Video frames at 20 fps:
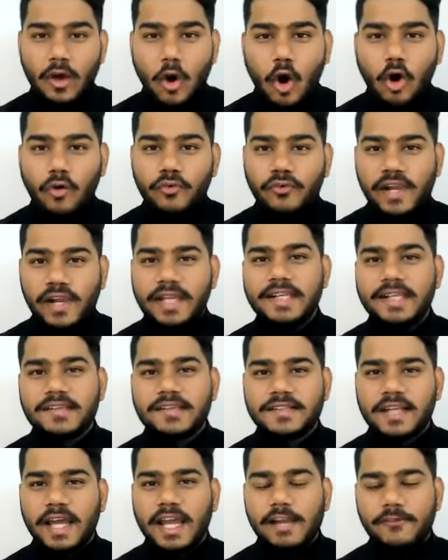offline
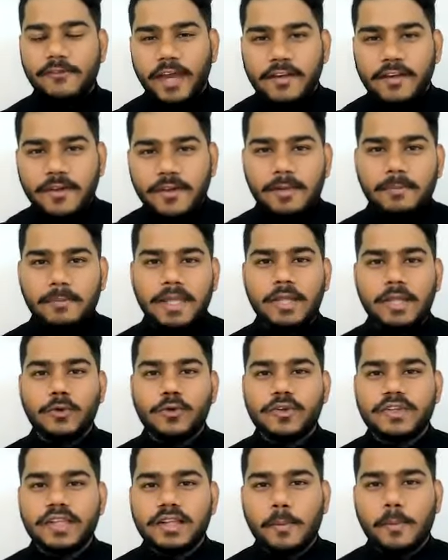style, where we'll be
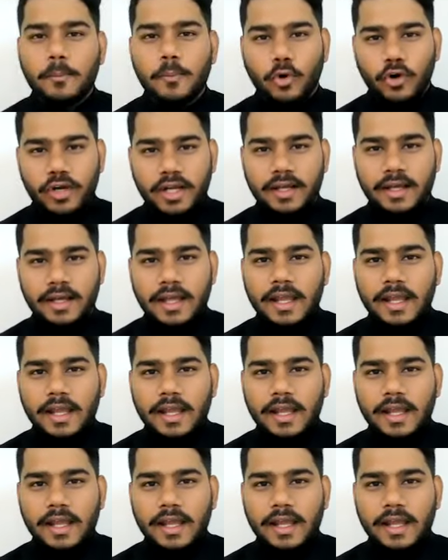using the board